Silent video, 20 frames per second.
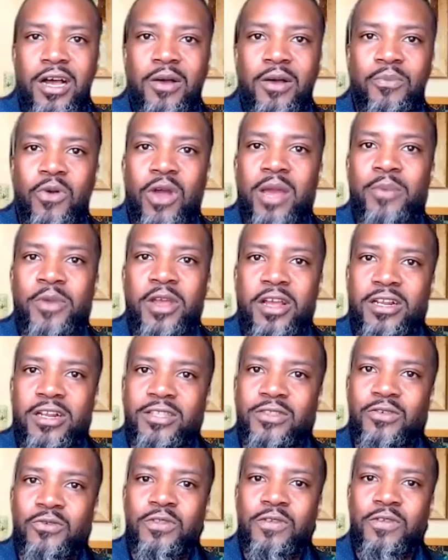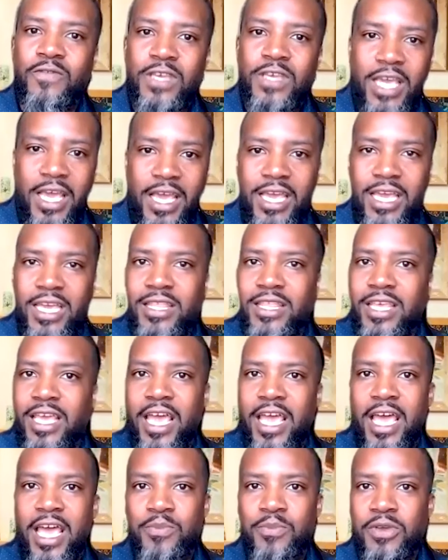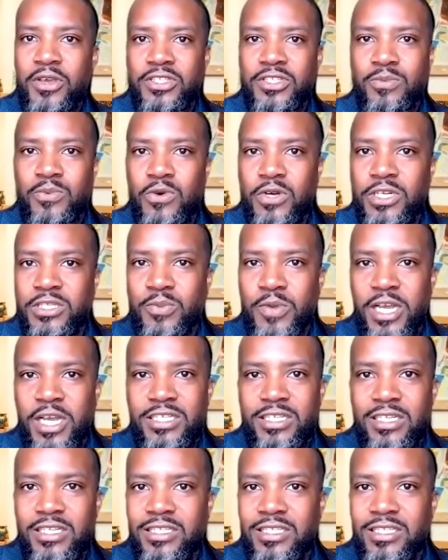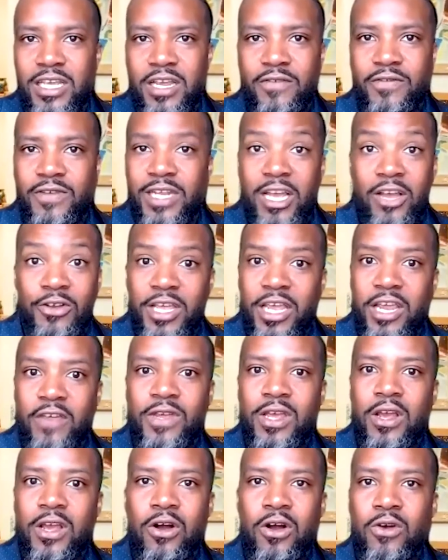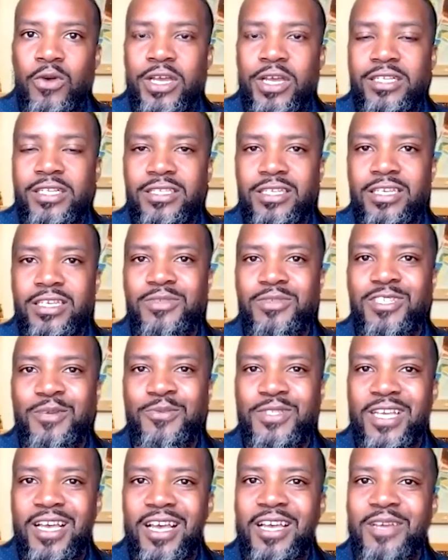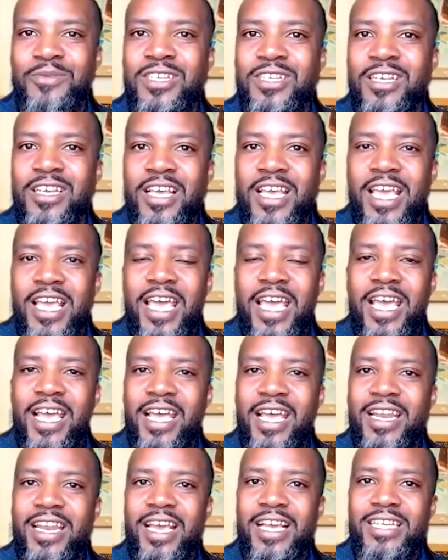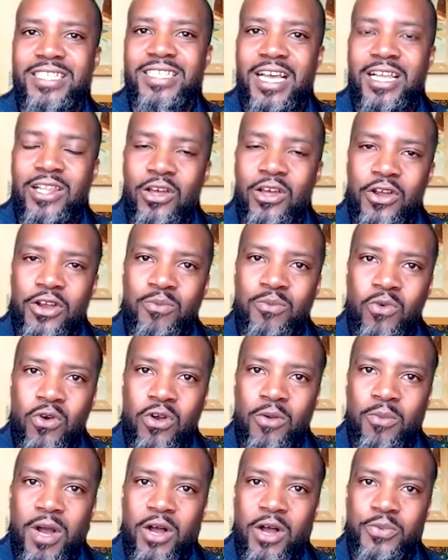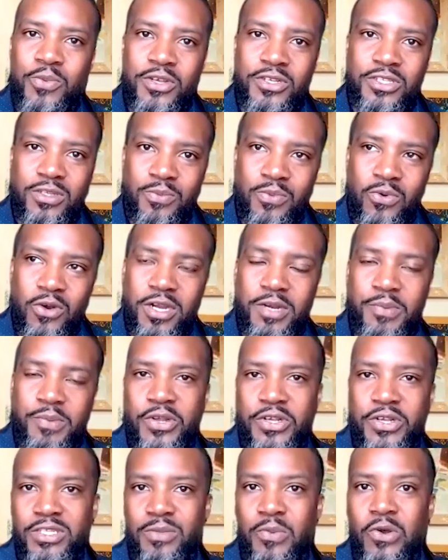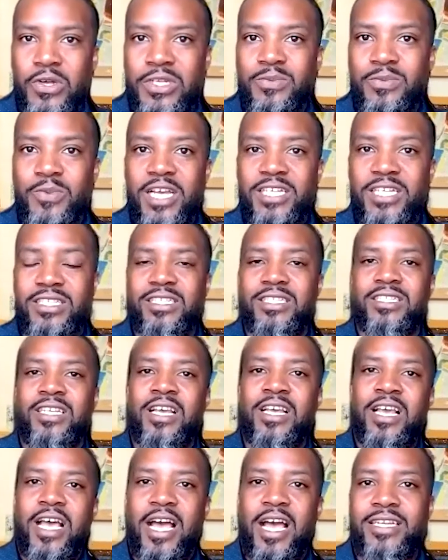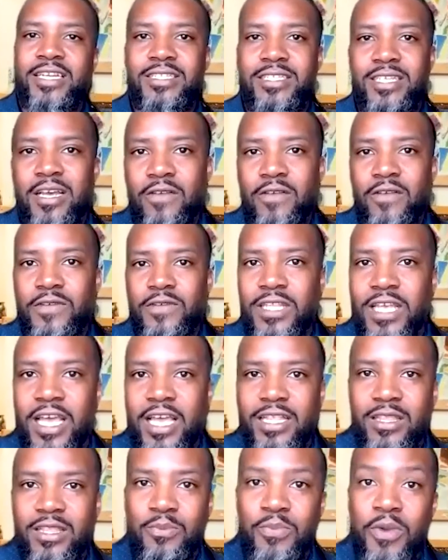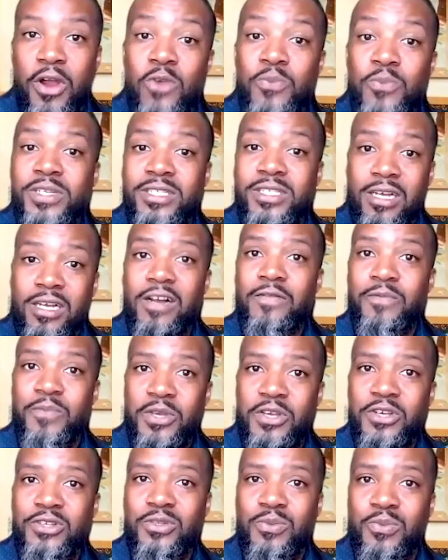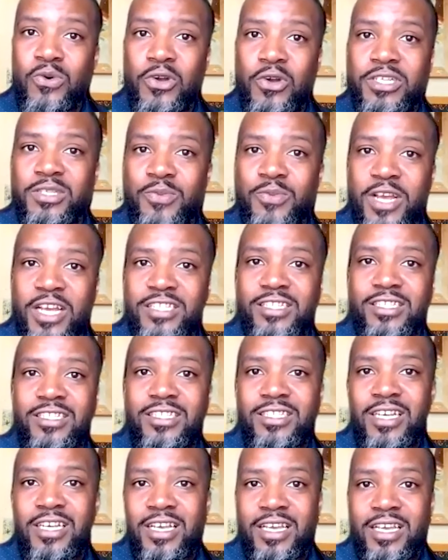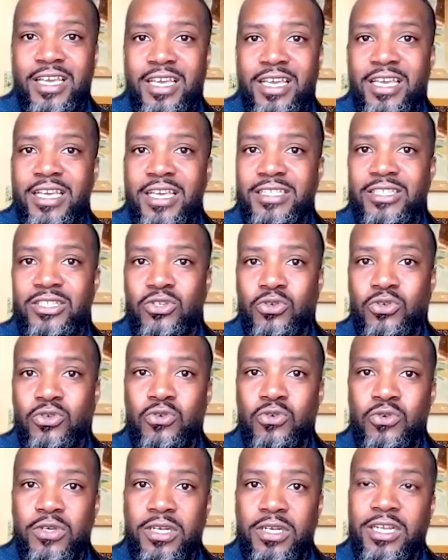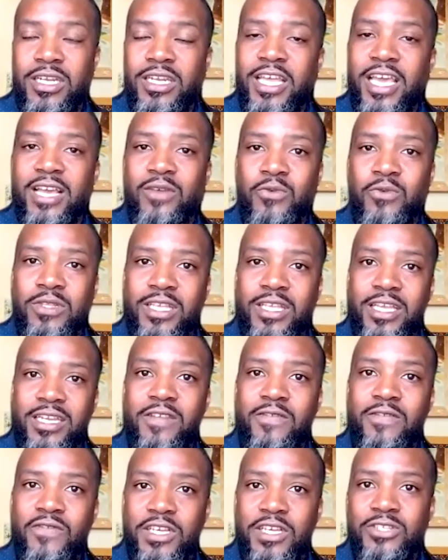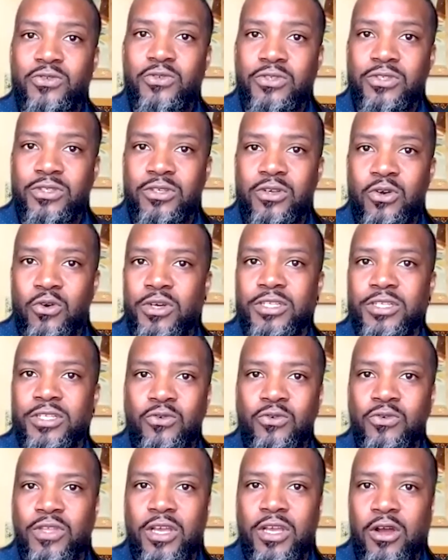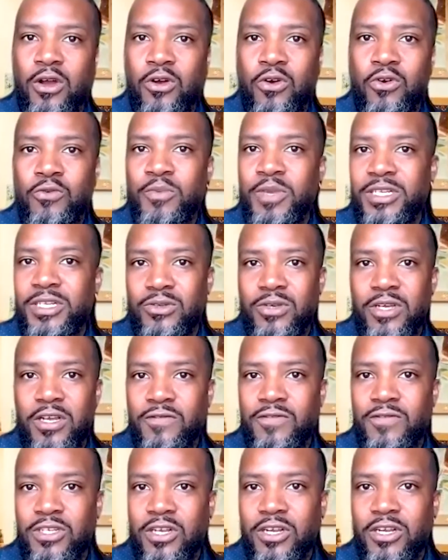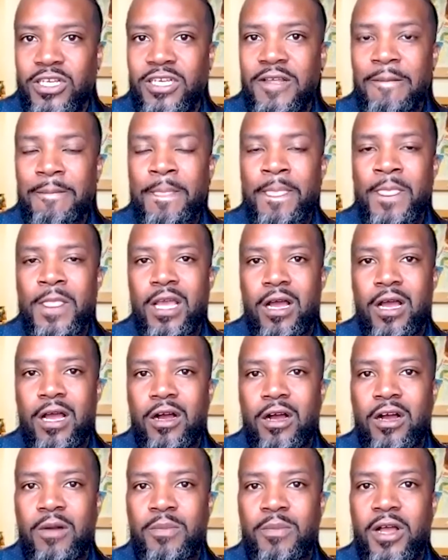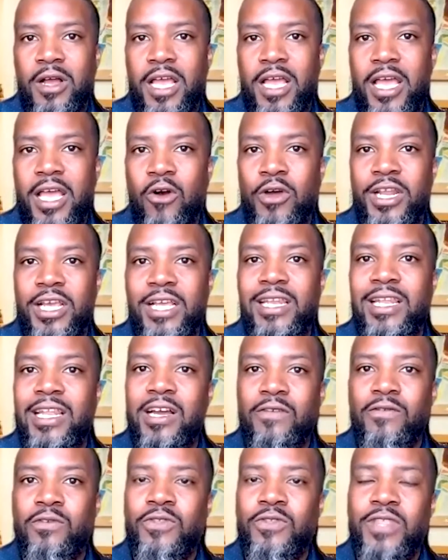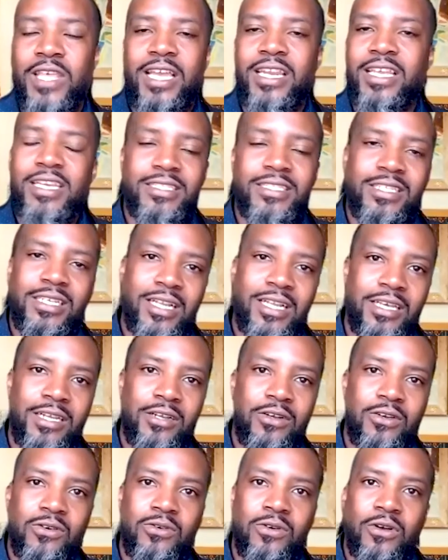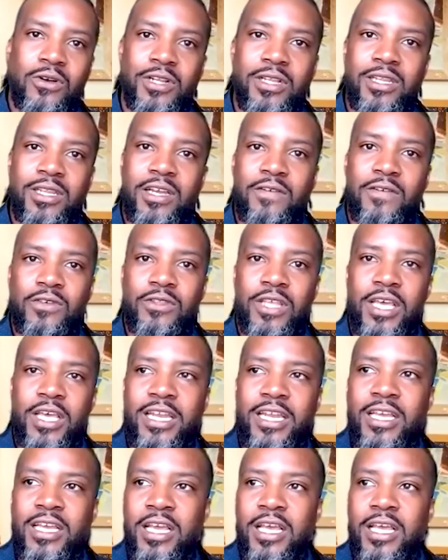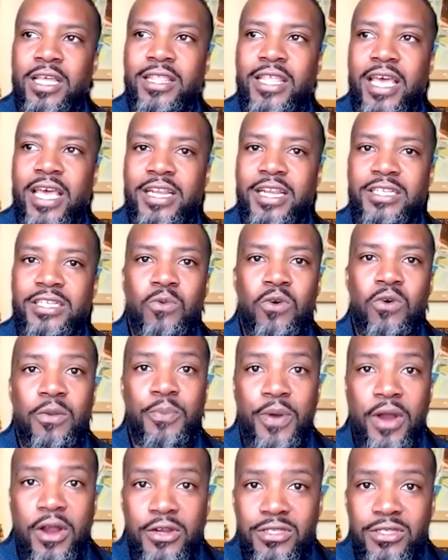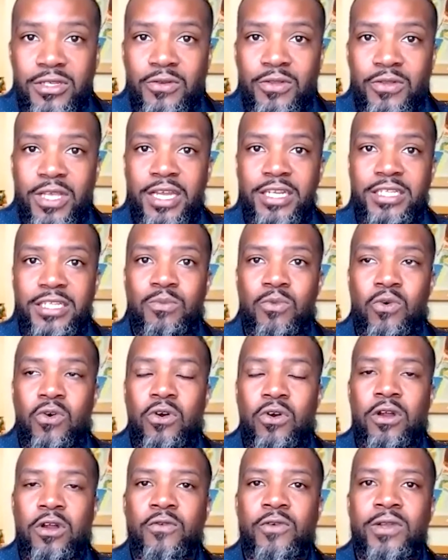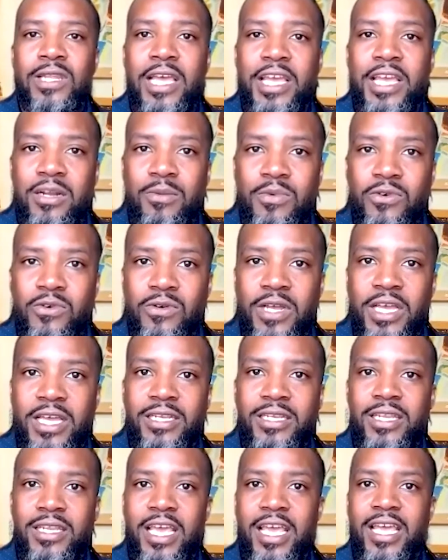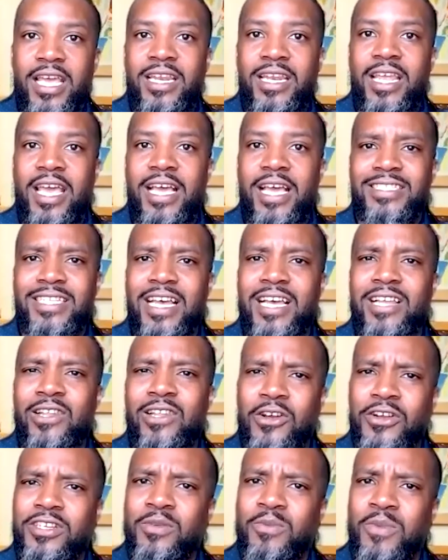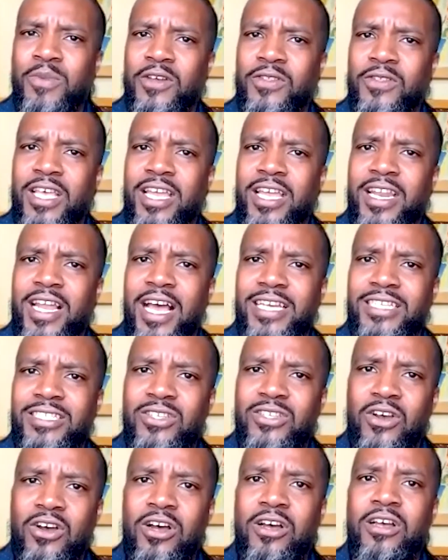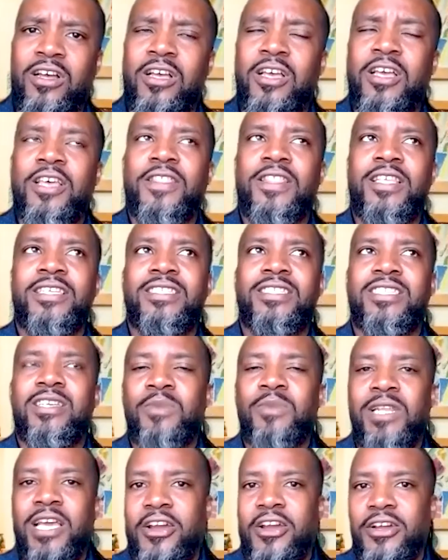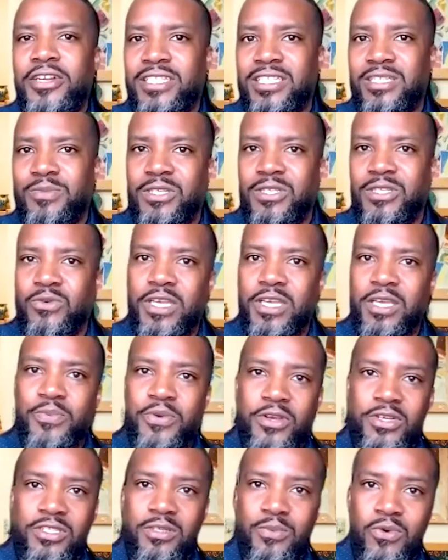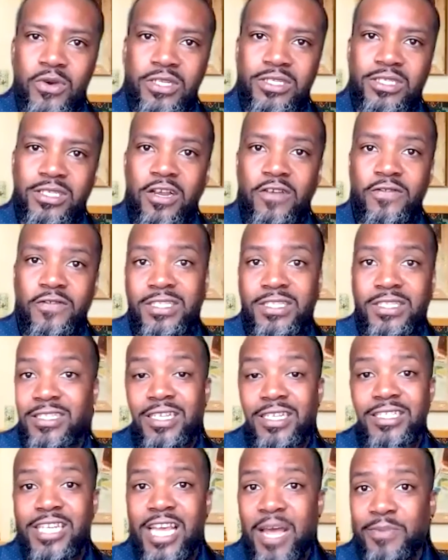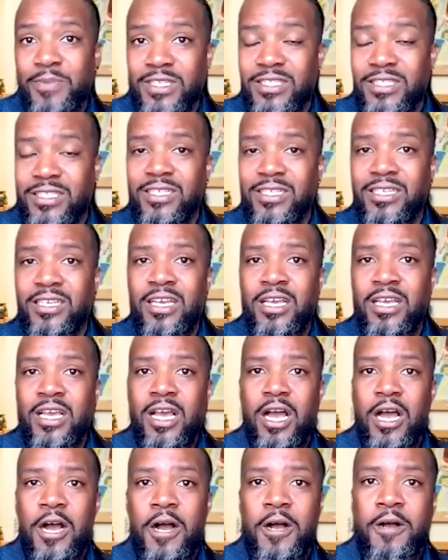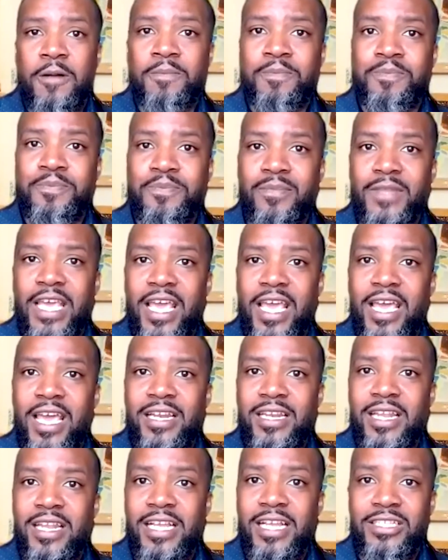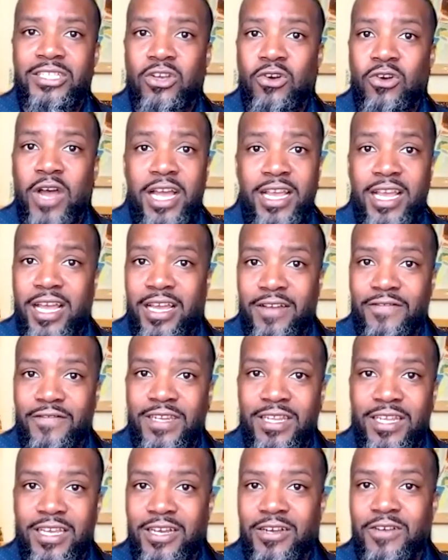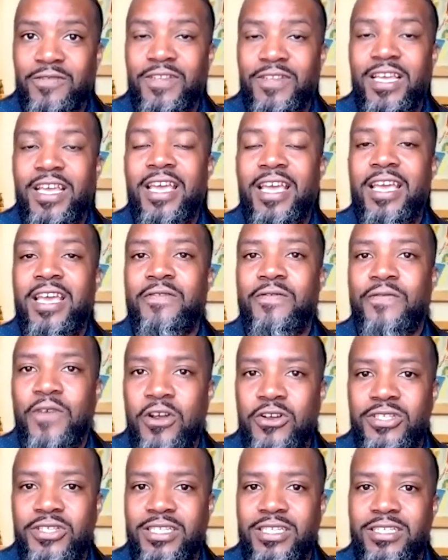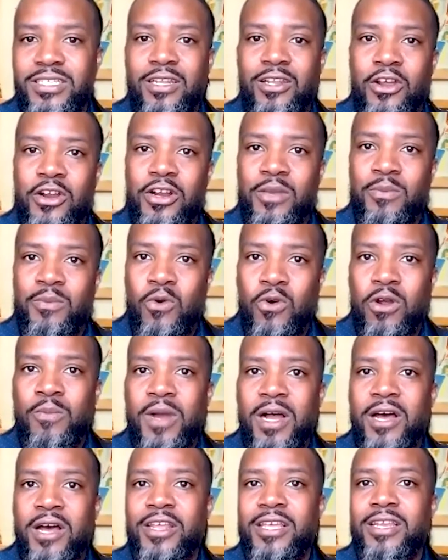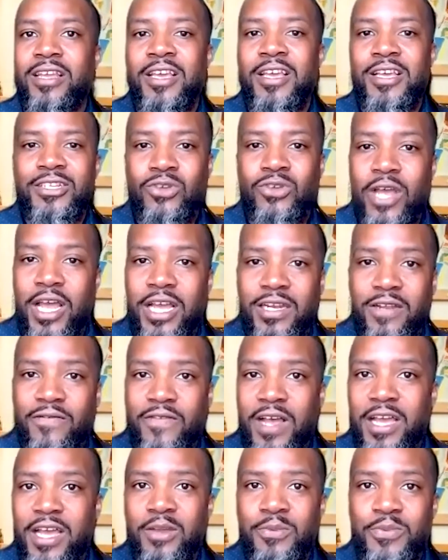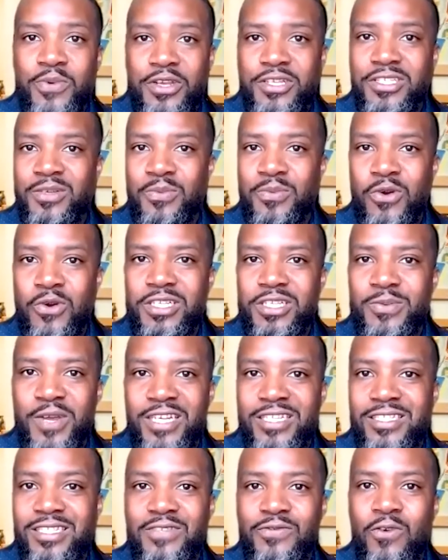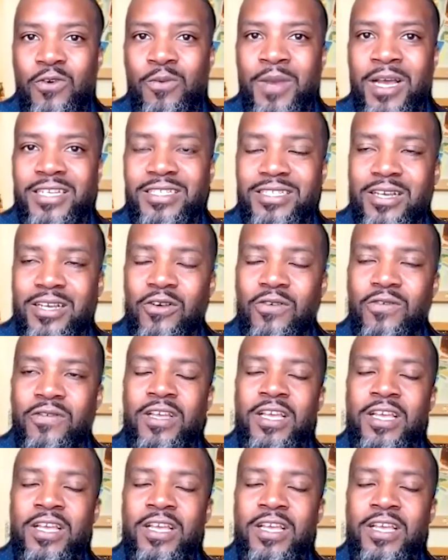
Primarily through the VA, they had peer support specialists down every hallway, it seems sometimes. And as I learned more about peer support and peer support specialists, I discovered that the purpose of peer support specialists is to connect with individuals going through their own mental health journey on a level that isn't clinical, on a level that is more personal, that is more relatable. And as I learned about that, I saw the similarities between peer support services and chaplaincy. And so I kind of delved head first into learning more about it, trying to find a peer support specialist for myself.